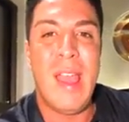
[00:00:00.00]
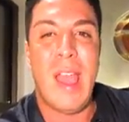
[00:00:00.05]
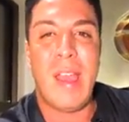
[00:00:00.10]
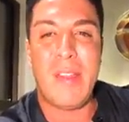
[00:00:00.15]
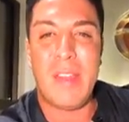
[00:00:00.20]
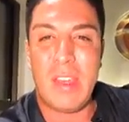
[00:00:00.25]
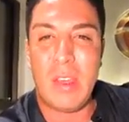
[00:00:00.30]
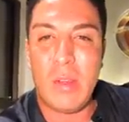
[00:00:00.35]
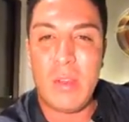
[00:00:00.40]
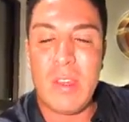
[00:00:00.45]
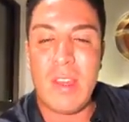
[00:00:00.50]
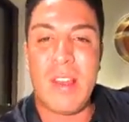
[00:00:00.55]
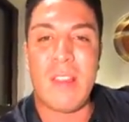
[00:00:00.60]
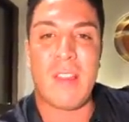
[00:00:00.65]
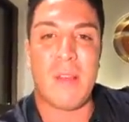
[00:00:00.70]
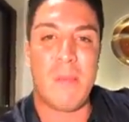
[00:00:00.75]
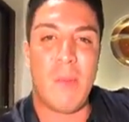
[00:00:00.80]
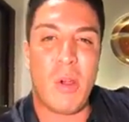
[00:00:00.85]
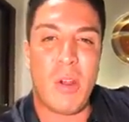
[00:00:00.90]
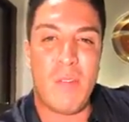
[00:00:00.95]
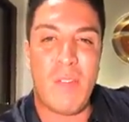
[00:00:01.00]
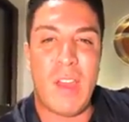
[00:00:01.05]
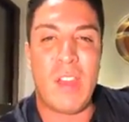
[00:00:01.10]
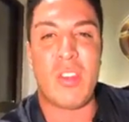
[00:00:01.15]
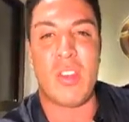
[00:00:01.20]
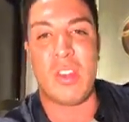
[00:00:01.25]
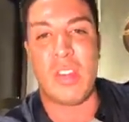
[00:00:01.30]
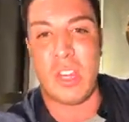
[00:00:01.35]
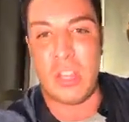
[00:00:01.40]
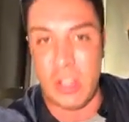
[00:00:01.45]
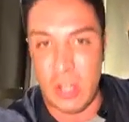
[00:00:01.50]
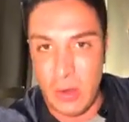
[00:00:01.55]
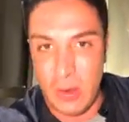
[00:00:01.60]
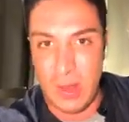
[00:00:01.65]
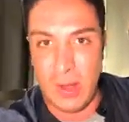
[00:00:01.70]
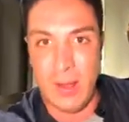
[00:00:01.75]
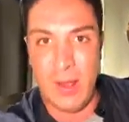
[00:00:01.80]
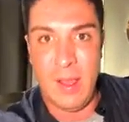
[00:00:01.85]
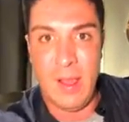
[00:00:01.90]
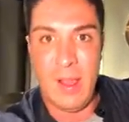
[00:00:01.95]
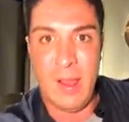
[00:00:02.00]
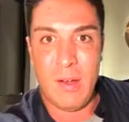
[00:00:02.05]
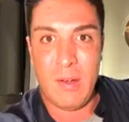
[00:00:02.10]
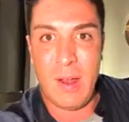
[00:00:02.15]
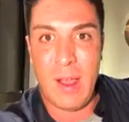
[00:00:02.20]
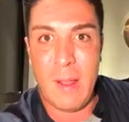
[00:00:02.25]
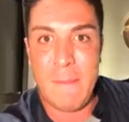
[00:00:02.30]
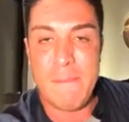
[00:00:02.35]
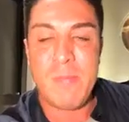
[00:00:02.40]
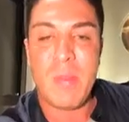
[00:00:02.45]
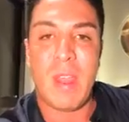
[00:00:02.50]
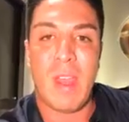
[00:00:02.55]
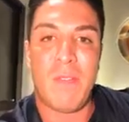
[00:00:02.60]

and they use it as a motivation to do it, right?